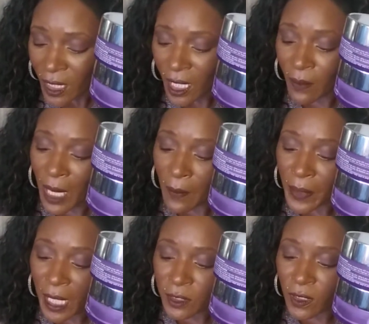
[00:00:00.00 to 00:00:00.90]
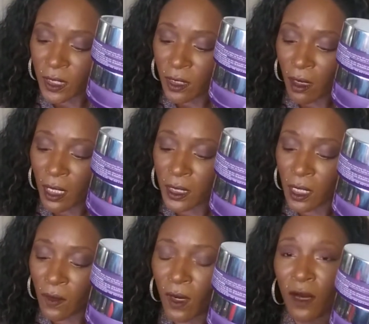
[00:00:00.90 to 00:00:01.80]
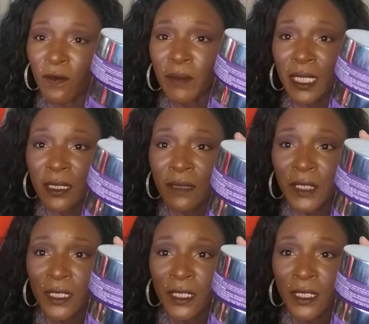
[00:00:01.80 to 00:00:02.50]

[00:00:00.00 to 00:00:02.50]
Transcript: and my patrick starrr go off makeup